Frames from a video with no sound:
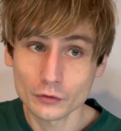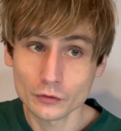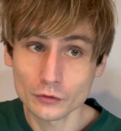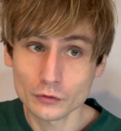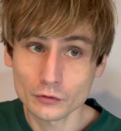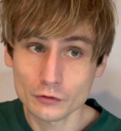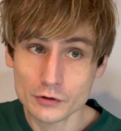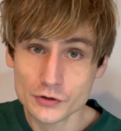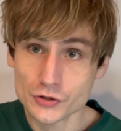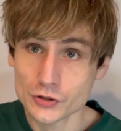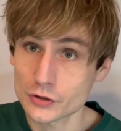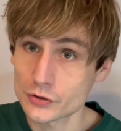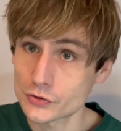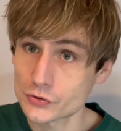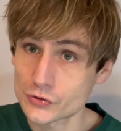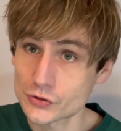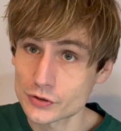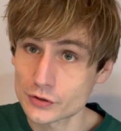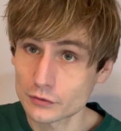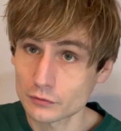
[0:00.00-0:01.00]

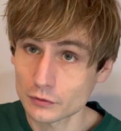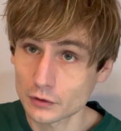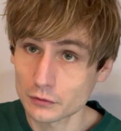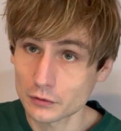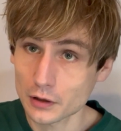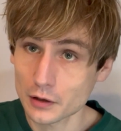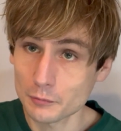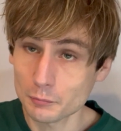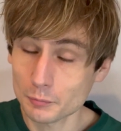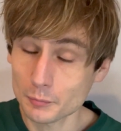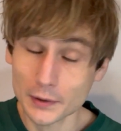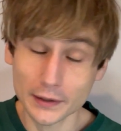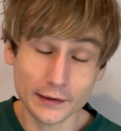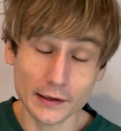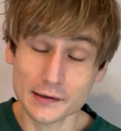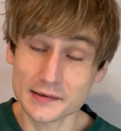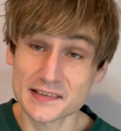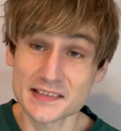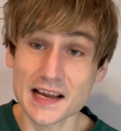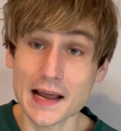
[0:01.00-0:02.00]
Christians, and my
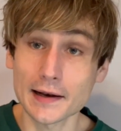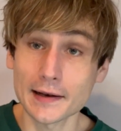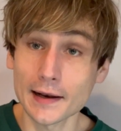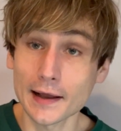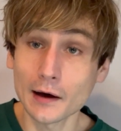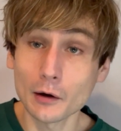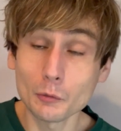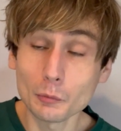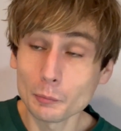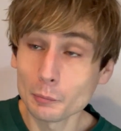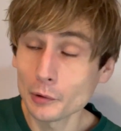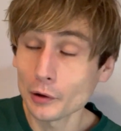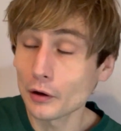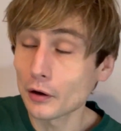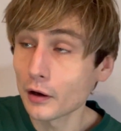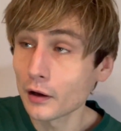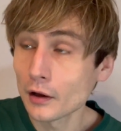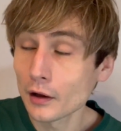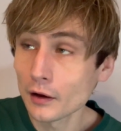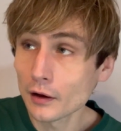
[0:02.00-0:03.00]
dad's dead now,
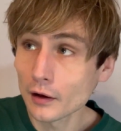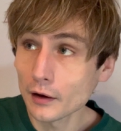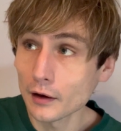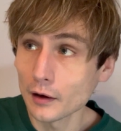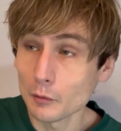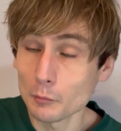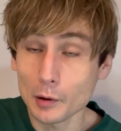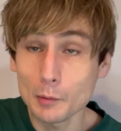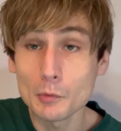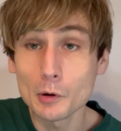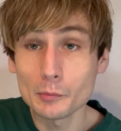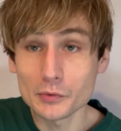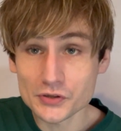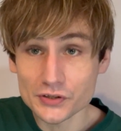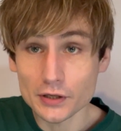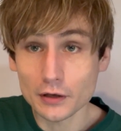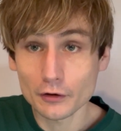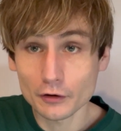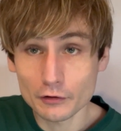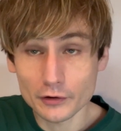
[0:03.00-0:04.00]
but my mum is
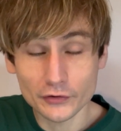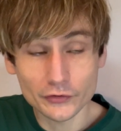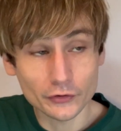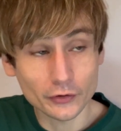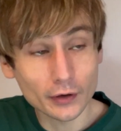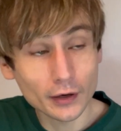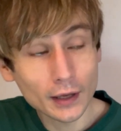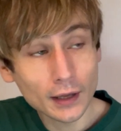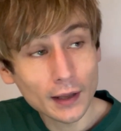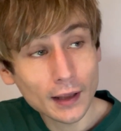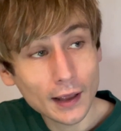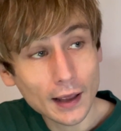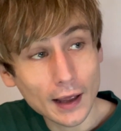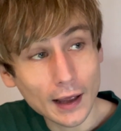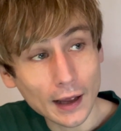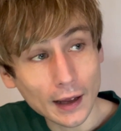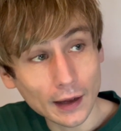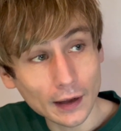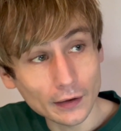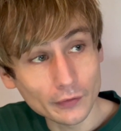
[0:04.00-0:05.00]
still a Christian.
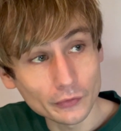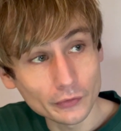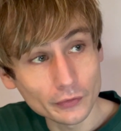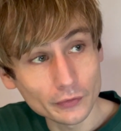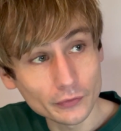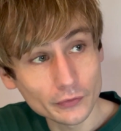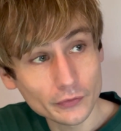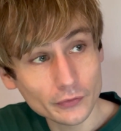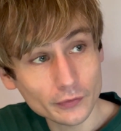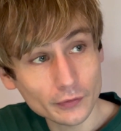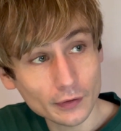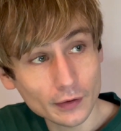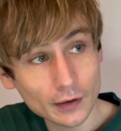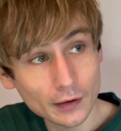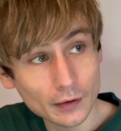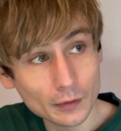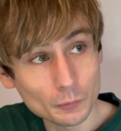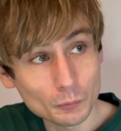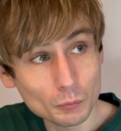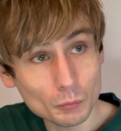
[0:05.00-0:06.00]
And
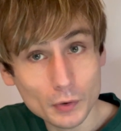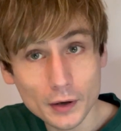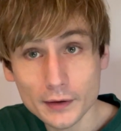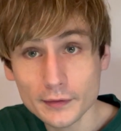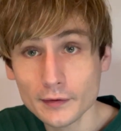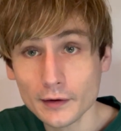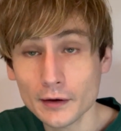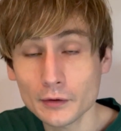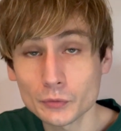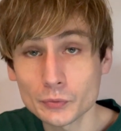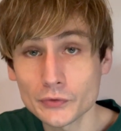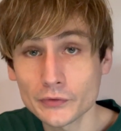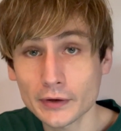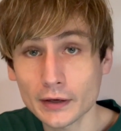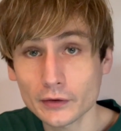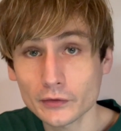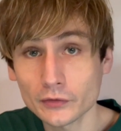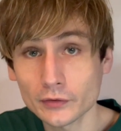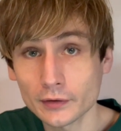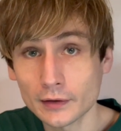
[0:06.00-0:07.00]
my dad was
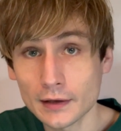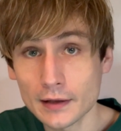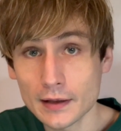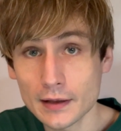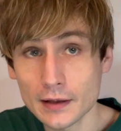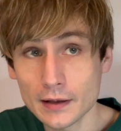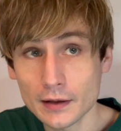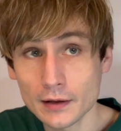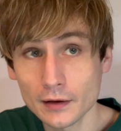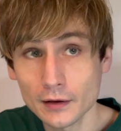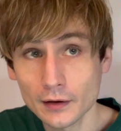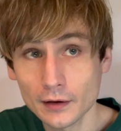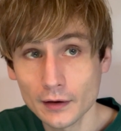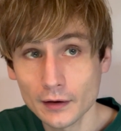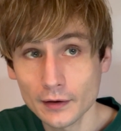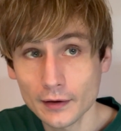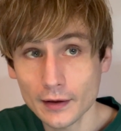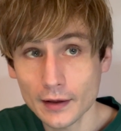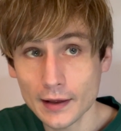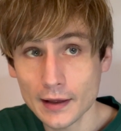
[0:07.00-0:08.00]
actually
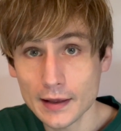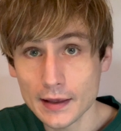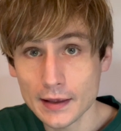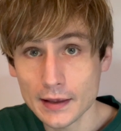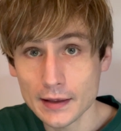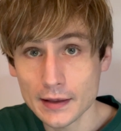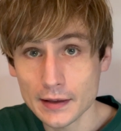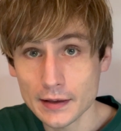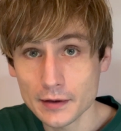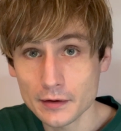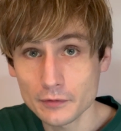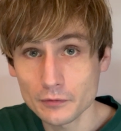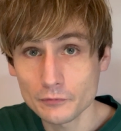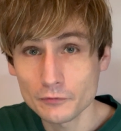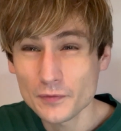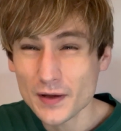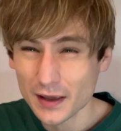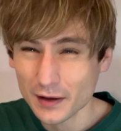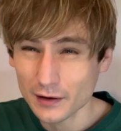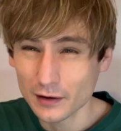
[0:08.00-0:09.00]
a
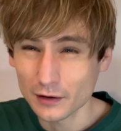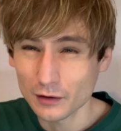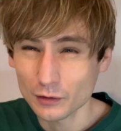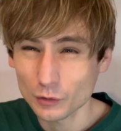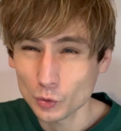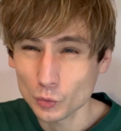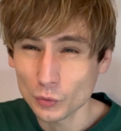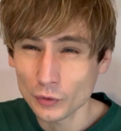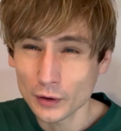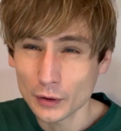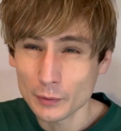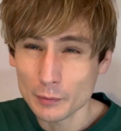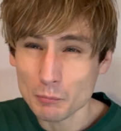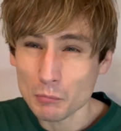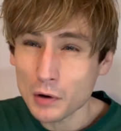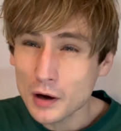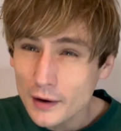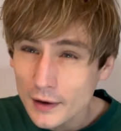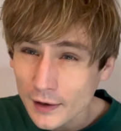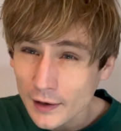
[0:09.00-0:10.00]
vicar, although in
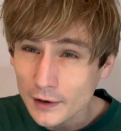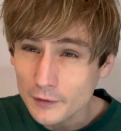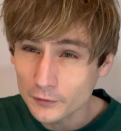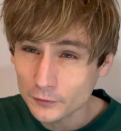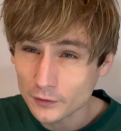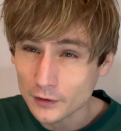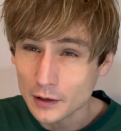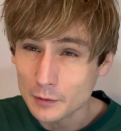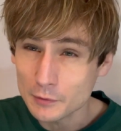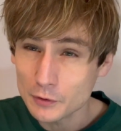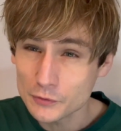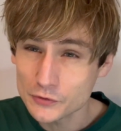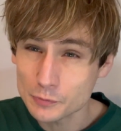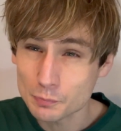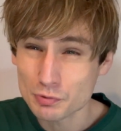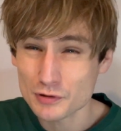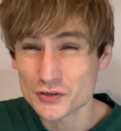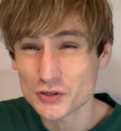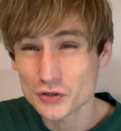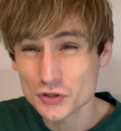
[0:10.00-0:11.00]
my lifetime he was a
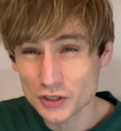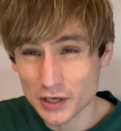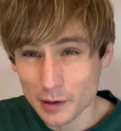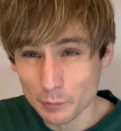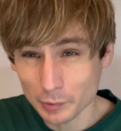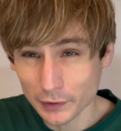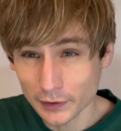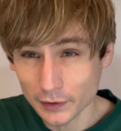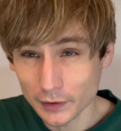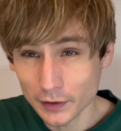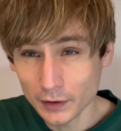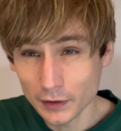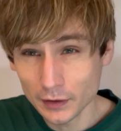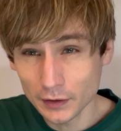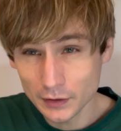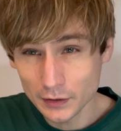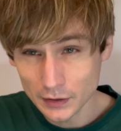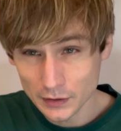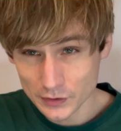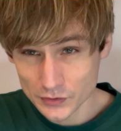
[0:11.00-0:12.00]
prison chaplain,
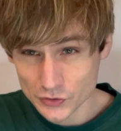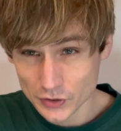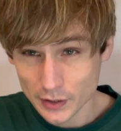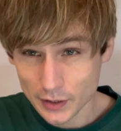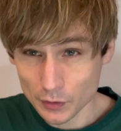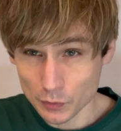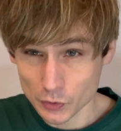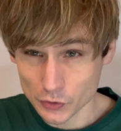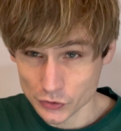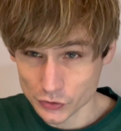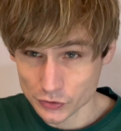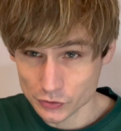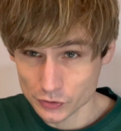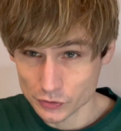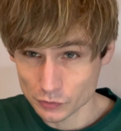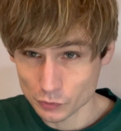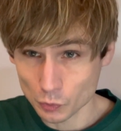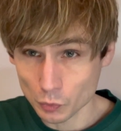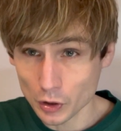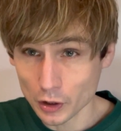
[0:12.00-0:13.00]
so he
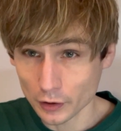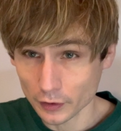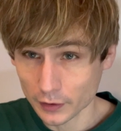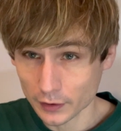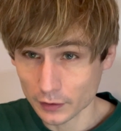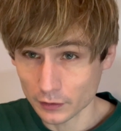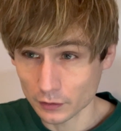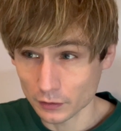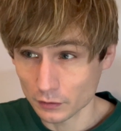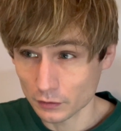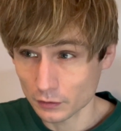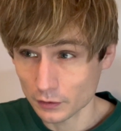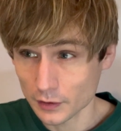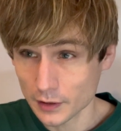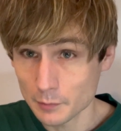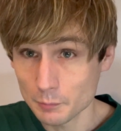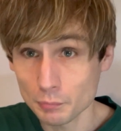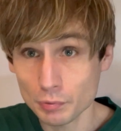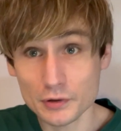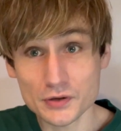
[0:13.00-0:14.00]
was working
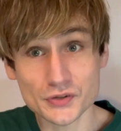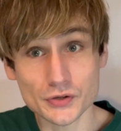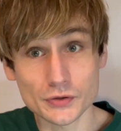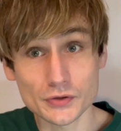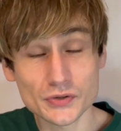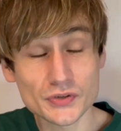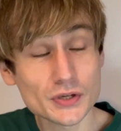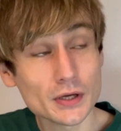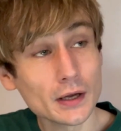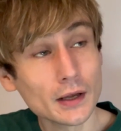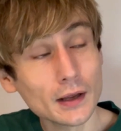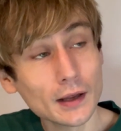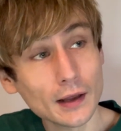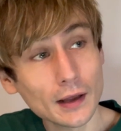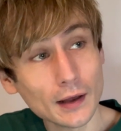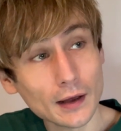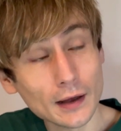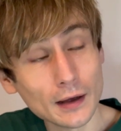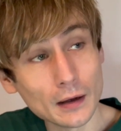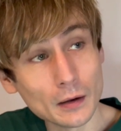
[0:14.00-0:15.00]
in prisons.
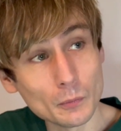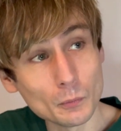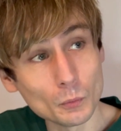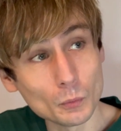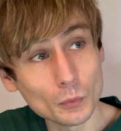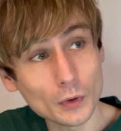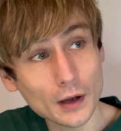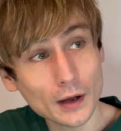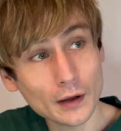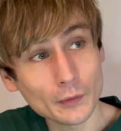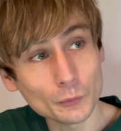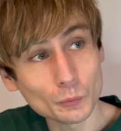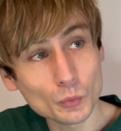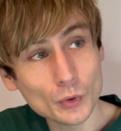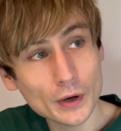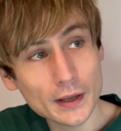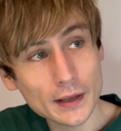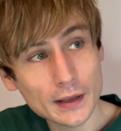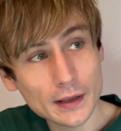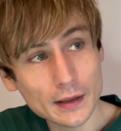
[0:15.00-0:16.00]
And
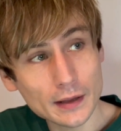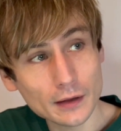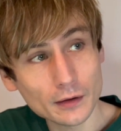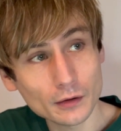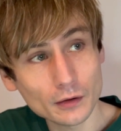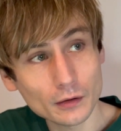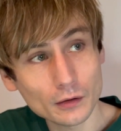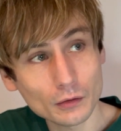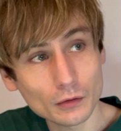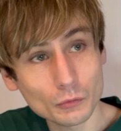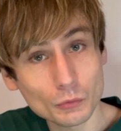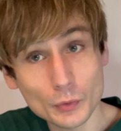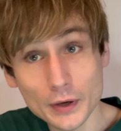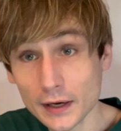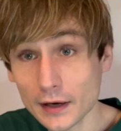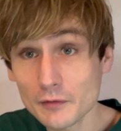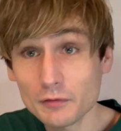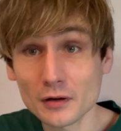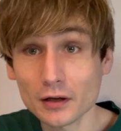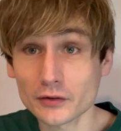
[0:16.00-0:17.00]
we
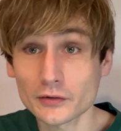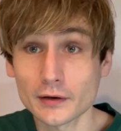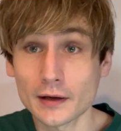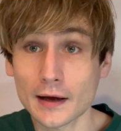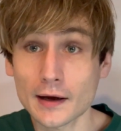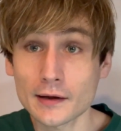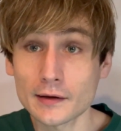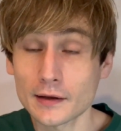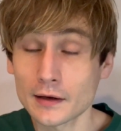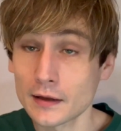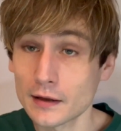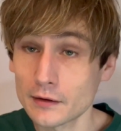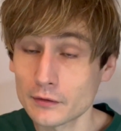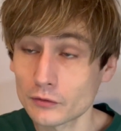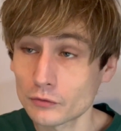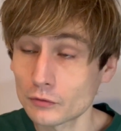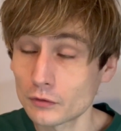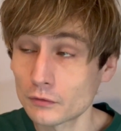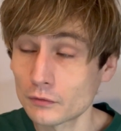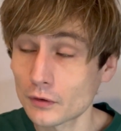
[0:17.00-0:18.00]
never actually had any
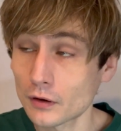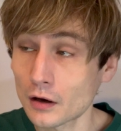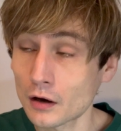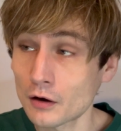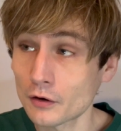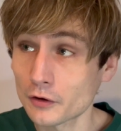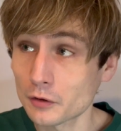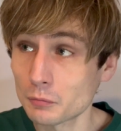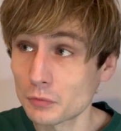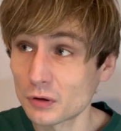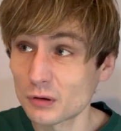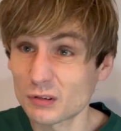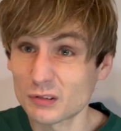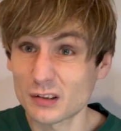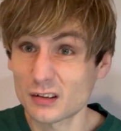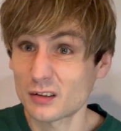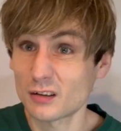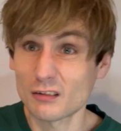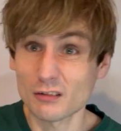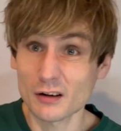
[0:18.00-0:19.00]
sort of argument or
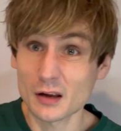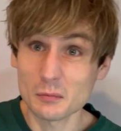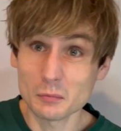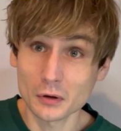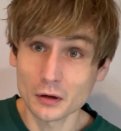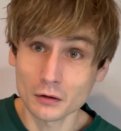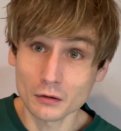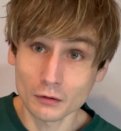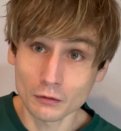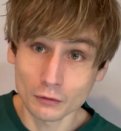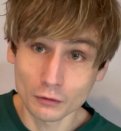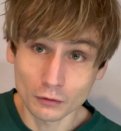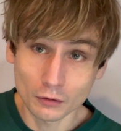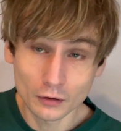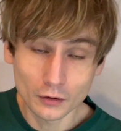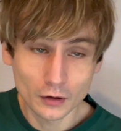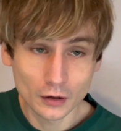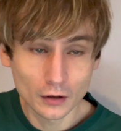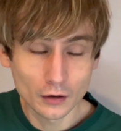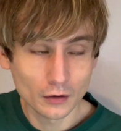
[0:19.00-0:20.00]
disagreement
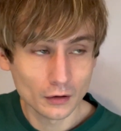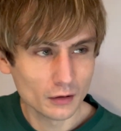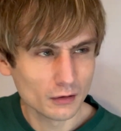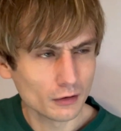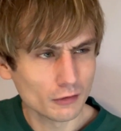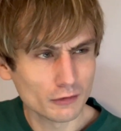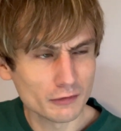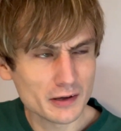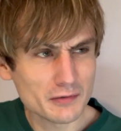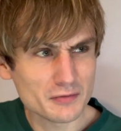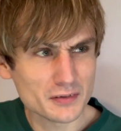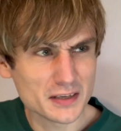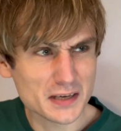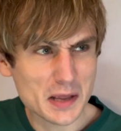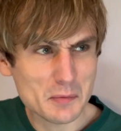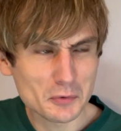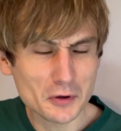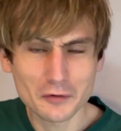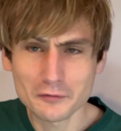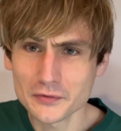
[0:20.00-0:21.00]
or even
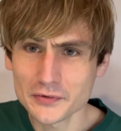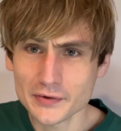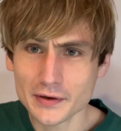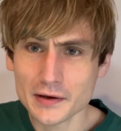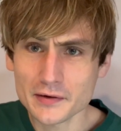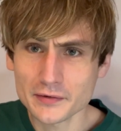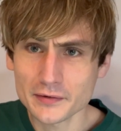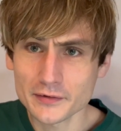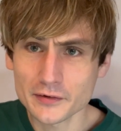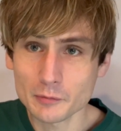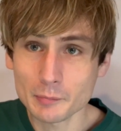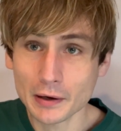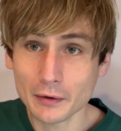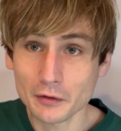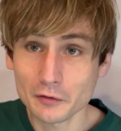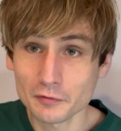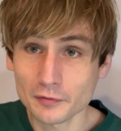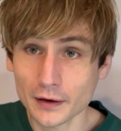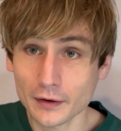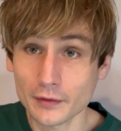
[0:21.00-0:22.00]
deep conversations about
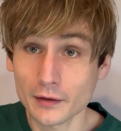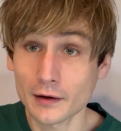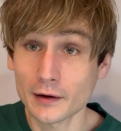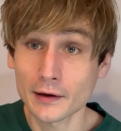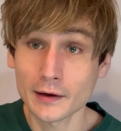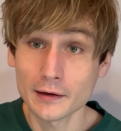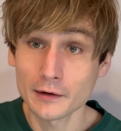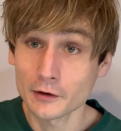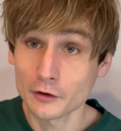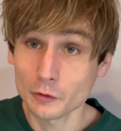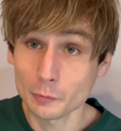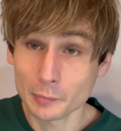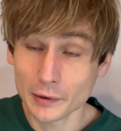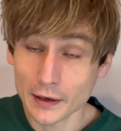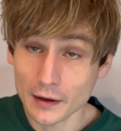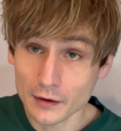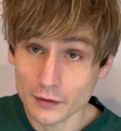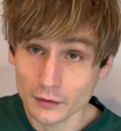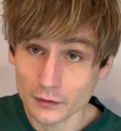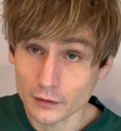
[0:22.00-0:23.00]
the fact that I ended up an
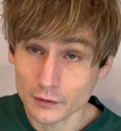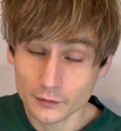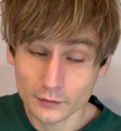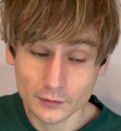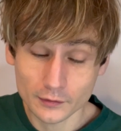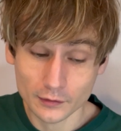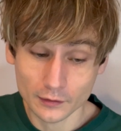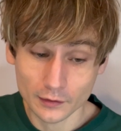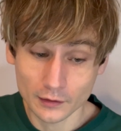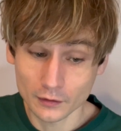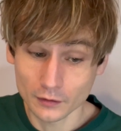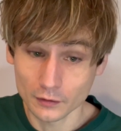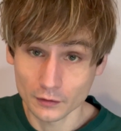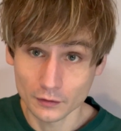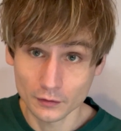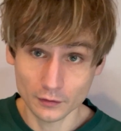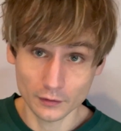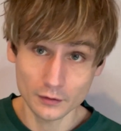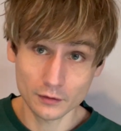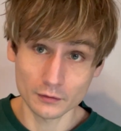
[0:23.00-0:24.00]
atheist
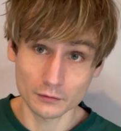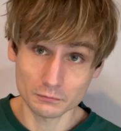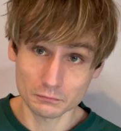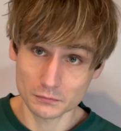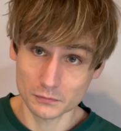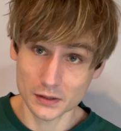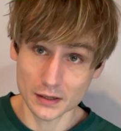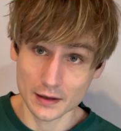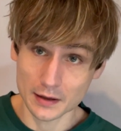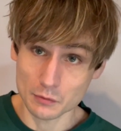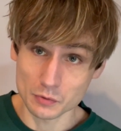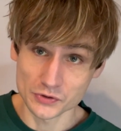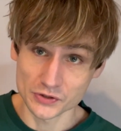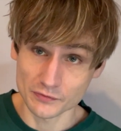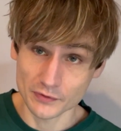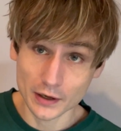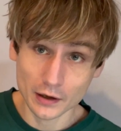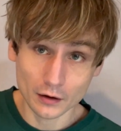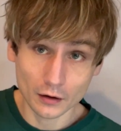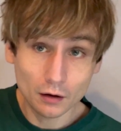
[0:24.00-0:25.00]
and he was a
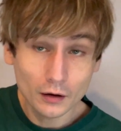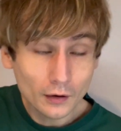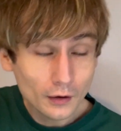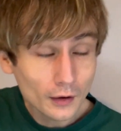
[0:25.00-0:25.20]
vicar.